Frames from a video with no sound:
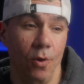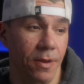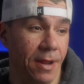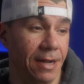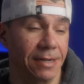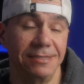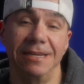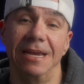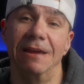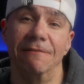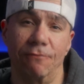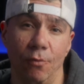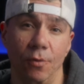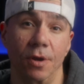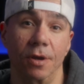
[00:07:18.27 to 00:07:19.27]
and then say
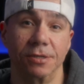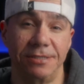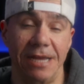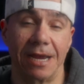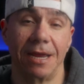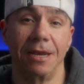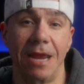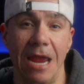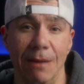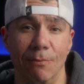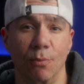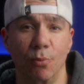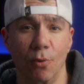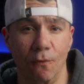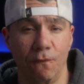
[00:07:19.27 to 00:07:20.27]
for your second
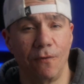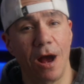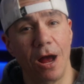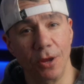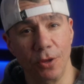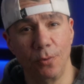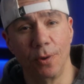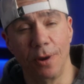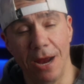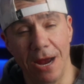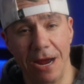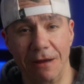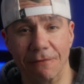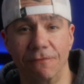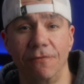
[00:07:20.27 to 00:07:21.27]
camera profile, you could
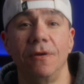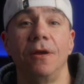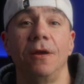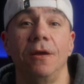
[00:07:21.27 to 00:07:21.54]
have